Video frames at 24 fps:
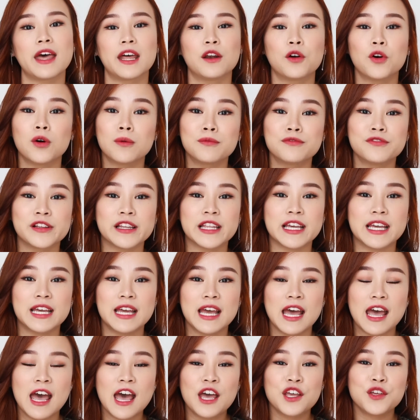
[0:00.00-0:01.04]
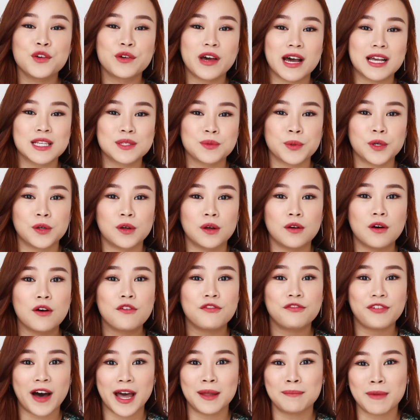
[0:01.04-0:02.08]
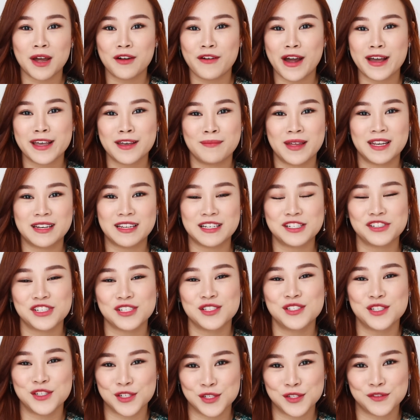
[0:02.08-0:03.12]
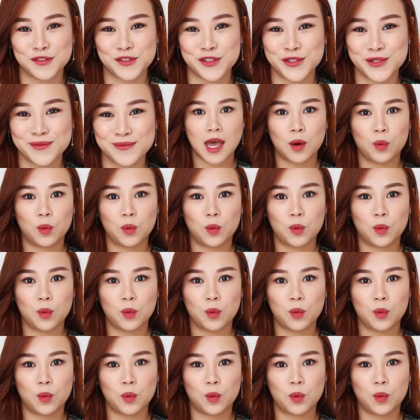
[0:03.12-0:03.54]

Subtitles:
and hopefully you guys will find my recommendations useful.